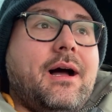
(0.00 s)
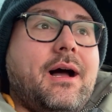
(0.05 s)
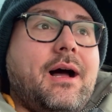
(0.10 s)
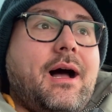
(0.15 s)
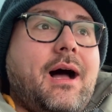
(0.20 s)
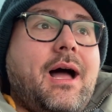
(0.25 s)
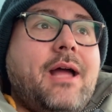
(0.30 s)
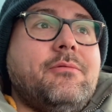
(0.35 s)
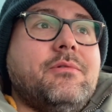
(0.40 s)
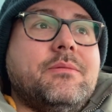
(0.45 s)

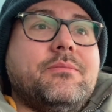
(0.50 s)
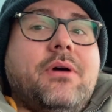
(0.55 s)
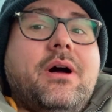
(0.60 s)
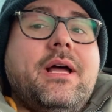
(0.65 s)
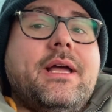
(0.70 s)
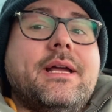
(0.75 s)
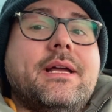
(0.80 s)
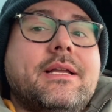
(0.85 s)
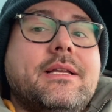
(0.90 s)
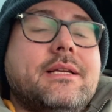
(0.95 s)
I would
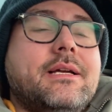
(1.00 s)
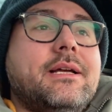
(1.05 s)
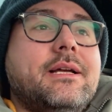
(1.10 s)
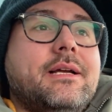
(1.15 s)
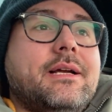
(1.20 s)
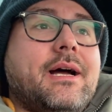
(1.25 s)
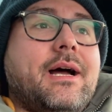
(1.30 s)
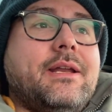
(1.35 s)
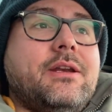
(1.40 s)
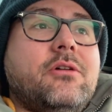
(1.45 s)
buy it.
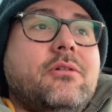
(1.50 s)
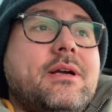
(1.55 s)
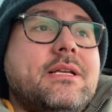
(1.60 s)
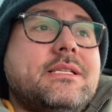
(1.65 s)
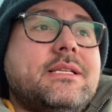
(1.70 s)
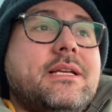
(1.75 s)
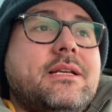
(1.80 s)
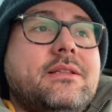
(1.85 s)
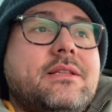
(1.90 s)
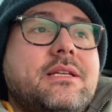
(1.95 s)
I know I
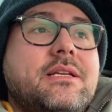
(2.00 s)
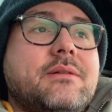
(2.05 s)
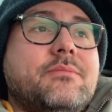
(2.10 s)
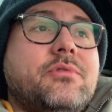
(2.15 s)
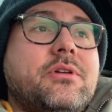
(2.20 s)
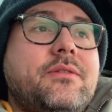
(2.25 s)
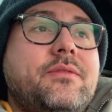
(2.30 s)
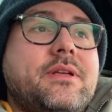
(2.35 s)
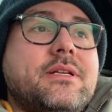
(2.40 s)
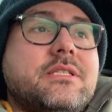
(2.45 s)
said in the
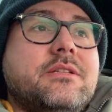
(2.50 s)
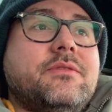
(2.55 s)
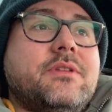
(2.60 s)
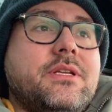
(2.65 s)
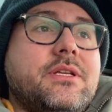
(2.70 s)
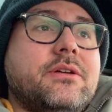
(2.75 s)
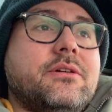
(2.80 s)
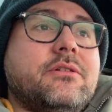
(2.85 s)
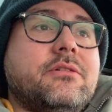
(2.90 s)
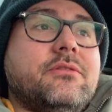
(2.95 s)
previous
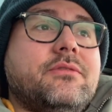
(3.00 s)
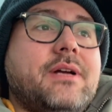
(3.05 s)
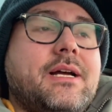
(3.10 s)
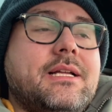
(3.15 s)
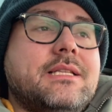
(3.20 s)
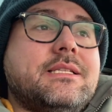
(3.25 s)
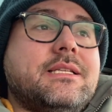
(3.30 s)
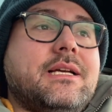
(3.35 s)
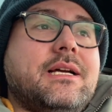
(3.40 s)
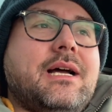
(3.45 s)
video
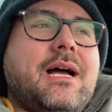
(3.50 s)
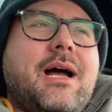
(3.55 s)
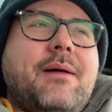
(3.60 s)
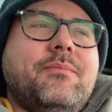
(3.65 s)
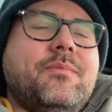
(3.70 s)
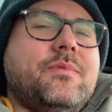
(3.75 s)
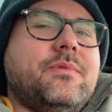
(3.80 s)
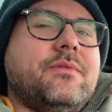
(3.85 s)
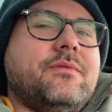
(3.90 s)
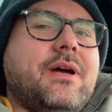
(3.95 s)
that
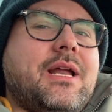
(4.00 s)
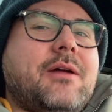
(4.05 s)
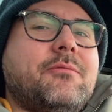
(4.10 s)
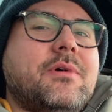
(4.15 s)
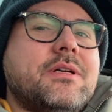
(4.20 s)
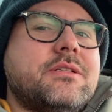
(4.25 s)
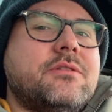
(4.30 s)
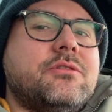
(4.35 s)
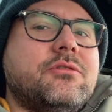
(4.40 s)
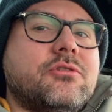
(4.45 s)
I
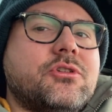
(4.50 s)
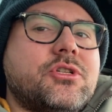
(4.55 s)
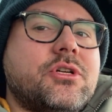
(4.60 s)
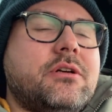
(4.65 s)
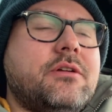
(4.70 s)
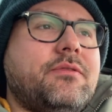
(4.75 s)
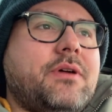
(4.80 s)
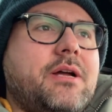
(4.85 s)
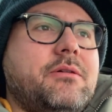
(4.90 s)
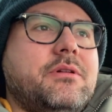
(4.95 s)
wasn't too
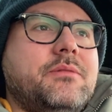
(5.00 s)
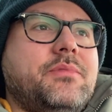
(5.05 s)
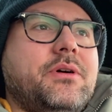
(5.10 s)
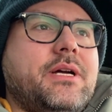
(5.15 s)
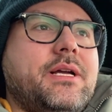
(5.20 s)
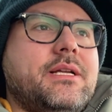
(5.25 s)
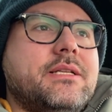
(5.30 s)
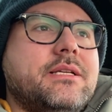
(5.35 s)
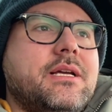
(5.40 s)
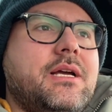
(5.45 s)
sure if I would
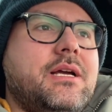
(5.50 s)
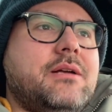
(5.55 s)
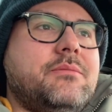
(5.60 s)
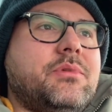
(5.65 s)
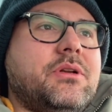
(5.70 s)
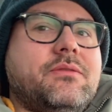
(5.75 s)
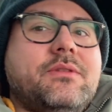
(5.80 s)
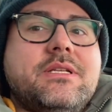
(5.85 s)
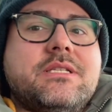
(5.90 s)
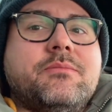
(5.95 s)
buy it,
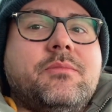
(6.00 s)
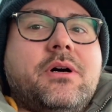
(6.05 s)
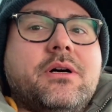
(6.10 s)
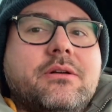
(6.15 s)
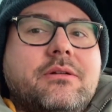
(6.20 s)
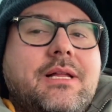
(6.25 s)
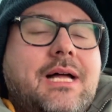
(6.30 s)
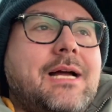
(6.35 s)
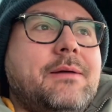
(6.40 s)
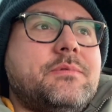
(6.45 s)
but this
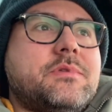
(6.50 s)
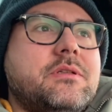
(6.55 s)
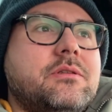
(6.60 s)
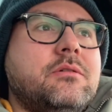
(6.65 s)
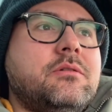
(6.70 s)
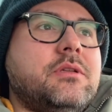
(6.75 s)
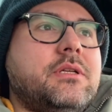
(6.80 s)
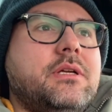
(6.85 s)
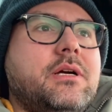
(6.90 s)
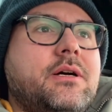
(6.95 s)
model,
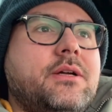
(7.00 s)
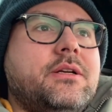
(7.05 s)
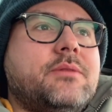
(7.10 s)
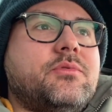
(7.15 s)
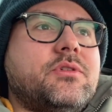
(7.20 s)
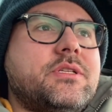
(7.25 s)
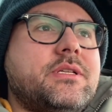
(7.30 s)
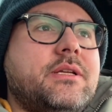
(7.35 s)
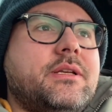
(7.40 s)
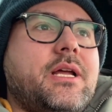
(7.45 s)
absolutely,
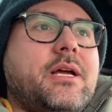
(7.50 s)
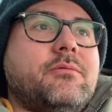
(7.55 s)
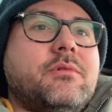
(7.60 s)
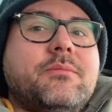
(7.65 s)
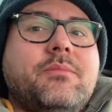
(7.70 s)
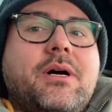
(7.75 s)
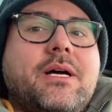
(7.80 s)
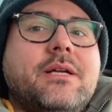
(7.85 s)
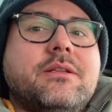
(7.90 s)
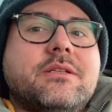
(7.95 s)
100% I
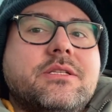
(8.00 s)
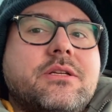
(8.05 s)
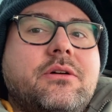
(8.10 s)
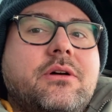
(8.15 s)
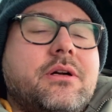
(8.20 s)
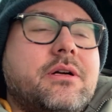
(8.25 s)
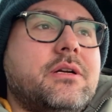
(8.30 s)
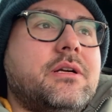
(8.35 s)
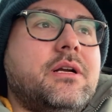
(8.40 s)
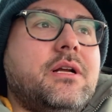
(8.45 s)
would buy this
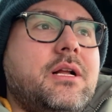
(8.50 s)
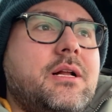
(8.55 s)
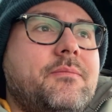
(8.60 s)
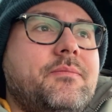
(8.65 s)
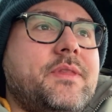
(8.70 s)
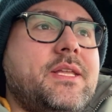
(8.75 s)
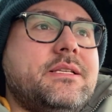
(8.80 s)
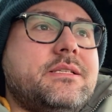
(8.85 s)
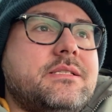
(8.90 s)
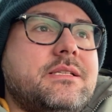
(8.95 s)
car.
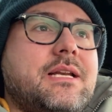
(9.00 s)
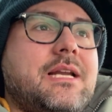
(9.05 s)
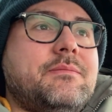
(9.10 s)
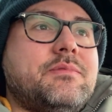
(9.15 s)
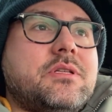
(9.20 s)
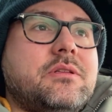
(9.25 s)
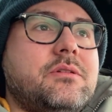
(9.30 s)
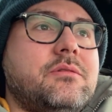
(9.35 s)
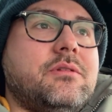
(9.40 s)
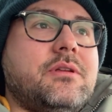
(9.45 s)
This is an
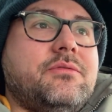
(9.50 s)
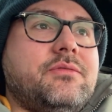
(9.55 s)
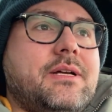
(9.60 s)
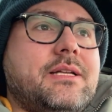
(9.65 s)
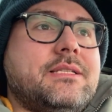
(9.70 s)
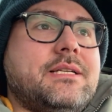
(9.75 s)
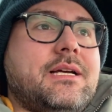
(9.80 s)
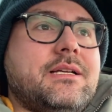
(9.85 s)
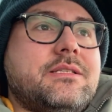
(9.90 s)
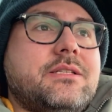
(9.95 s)
absolutely
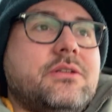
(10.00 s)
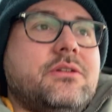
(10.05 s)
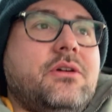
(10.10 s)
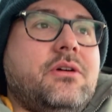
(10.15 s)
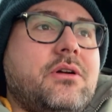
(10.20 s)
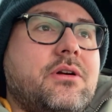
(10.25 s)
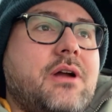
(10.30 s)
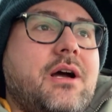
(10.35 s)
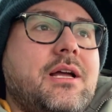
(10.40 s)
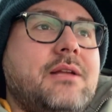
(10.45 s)
fantastic
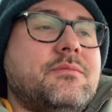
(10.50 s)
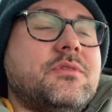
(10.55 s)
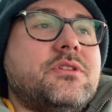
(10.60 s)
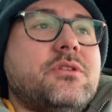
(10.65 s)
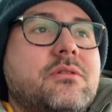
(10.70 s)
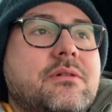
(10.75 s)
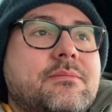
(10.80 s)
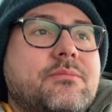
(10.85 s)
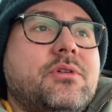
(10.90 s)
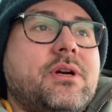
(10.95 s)
car. I am
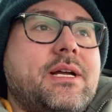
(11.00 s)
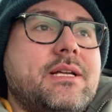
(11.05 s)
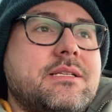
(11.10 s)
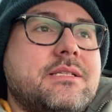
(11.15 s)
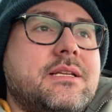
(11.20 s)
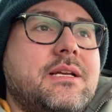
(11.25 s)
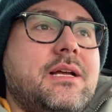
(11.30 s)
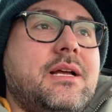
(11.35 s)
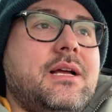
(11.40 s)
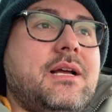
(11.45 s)
so
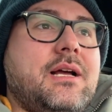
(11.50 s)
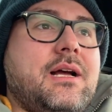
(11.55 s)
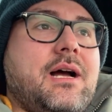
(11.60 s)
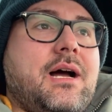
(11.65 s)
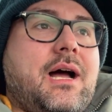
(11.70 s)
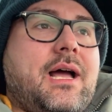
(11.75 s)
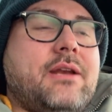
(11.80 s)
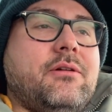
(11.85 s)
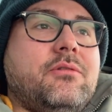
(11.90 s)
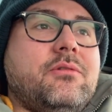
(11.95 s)
impressed.
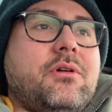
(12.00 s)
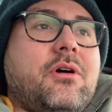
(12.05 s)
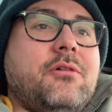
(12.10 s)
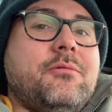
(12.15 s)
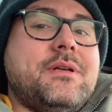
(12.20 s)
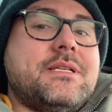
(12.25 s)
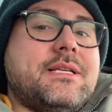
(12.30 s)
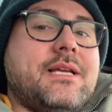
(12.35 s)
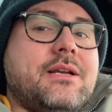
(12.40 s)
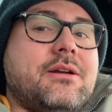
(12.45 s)
I don't
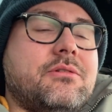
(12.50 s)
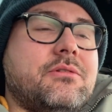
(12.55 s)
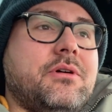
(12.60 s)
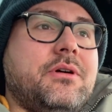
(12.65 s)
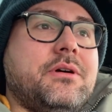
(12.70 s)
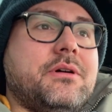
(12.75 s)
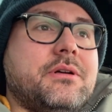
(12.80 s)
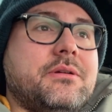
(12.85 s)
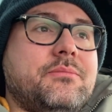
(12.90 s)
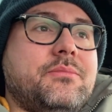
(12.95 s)
always get it
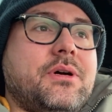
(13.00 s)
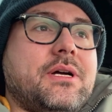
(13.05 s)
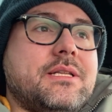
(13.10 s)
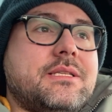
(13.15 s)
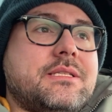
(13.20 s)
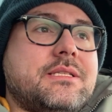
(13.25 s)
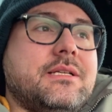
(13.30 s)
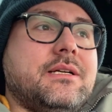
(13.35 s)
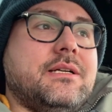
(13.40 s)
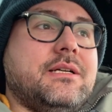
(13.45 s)
wrong,
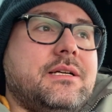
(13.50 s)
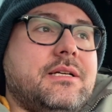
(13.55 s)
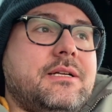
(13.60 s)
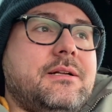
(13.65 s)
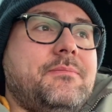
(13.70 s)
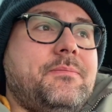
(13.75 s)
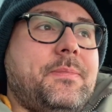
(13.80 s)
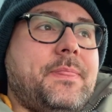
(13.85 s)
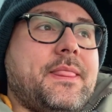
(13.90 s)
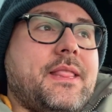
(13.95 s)
but
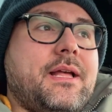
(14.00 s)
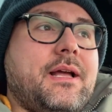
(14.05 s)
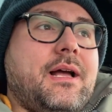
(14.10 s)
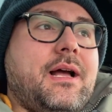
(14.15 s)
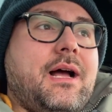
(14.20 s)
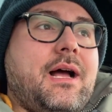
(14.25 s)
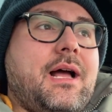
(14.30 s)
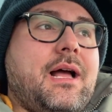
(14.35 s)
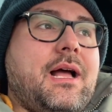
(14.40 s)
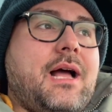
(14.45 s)

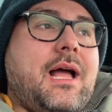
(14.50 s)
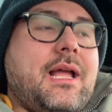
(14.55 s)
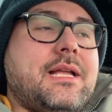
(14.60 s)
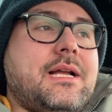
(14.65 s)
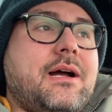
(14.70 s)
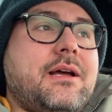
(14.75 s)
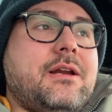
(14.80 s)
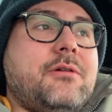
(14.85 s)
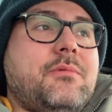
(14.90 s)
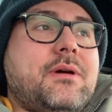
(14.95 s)
I
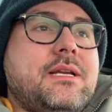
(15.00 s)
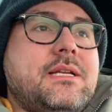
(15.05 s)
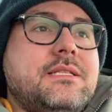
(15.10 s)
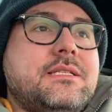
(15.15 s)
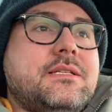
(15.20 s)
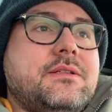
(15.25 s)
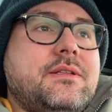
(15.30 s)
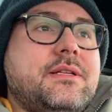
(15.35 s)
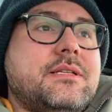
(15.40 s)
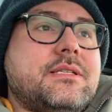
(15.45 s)
kind of went
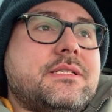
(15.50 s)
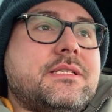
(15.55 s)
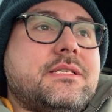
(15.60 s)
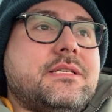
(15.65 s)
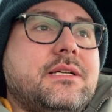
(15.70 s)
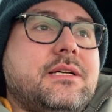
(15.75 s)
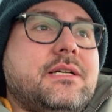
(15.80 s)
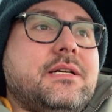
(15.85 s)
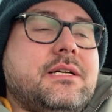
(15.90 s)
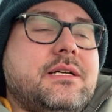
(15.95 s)
into this
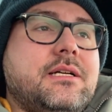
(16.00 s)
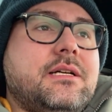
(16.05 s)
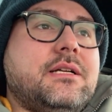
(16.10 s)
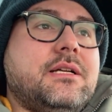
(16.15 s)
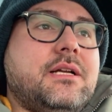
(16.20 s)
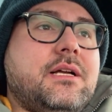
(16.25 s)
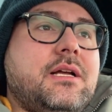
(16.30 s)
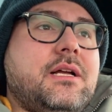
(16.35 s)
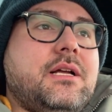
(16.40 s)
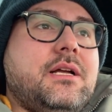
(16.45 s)

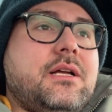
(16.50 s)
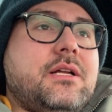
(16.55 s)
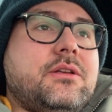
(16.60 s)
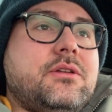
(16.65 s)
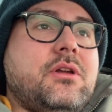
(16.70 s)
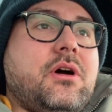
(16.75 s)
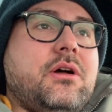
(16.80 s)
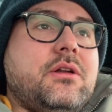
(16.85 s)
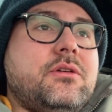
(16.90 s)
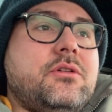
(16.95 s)

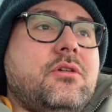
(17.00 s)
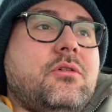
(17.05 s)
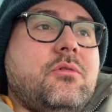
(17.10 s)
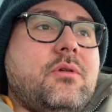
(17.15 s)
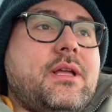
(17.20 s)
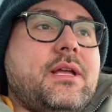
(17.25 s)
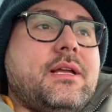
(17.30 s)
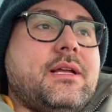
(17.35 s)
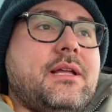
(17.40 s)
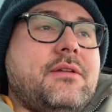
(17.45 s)
not
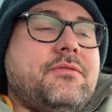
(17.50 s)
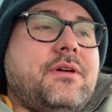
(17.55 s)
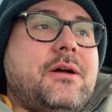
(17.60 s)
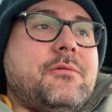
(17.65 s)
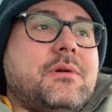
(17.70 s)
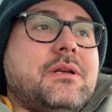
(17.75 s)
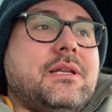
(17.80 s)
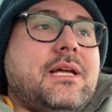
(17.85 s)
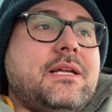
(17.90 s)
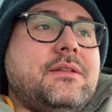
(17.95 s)
knowing if I
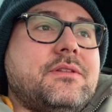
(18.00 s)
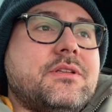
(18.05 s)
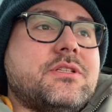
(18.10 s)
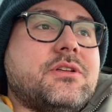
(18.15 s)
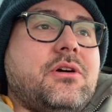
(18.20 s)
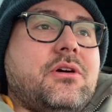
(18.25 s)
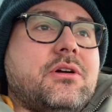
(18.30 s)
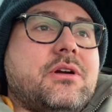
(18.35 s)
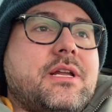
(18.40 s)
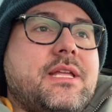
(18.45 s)
would like this
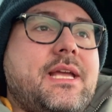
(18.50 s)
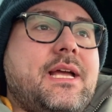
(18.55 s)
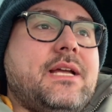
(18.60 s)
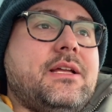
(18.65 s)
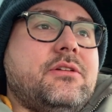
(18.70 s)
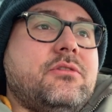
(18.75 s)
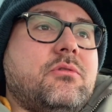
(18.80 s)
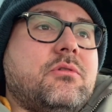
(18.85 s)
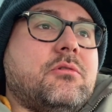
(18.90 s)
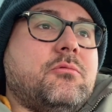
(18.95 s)
car
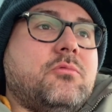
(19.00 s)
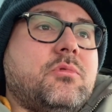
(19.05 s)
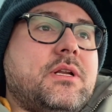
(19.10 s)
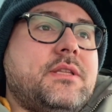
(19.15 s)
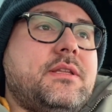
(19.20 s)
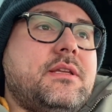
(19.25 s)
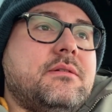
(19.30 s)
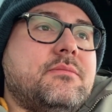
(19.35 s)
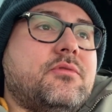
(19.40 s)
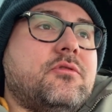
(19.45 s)
again or
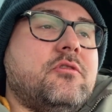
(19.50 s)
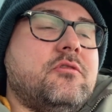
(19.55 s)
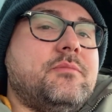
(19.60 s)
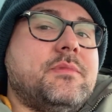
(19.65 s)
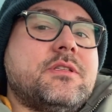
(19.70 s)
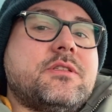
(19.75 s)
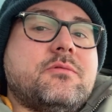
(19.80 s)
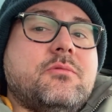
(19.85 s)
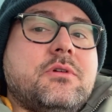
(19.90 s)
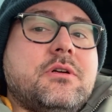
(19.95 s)
what the
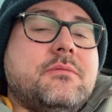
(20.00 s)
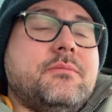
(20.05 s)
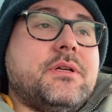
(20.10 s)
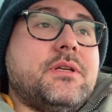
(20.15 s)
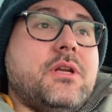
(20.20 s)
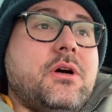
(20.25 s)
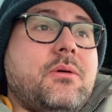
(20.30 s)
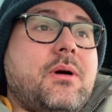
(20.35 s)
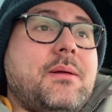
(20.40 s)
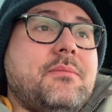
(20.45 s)
improvements were, but
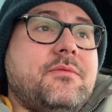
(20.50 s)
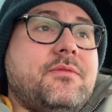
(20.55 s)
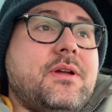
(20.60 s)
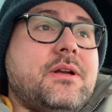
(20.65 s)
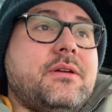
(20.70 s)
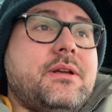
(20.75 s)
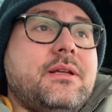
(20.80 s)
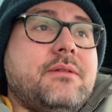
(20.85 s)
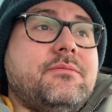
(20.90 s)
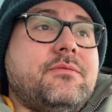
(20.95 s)
no, I'm
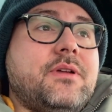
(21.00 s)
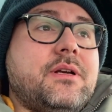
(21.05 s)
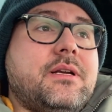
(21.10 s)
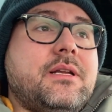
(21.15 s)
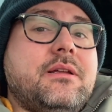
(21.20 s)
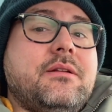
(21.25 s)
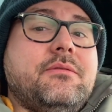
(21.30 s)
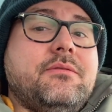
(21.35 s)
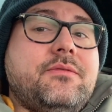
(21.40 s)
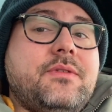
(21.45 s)
very,
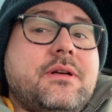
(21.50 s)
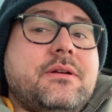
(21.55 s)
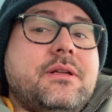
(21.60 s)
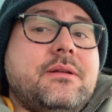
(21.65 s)
very, very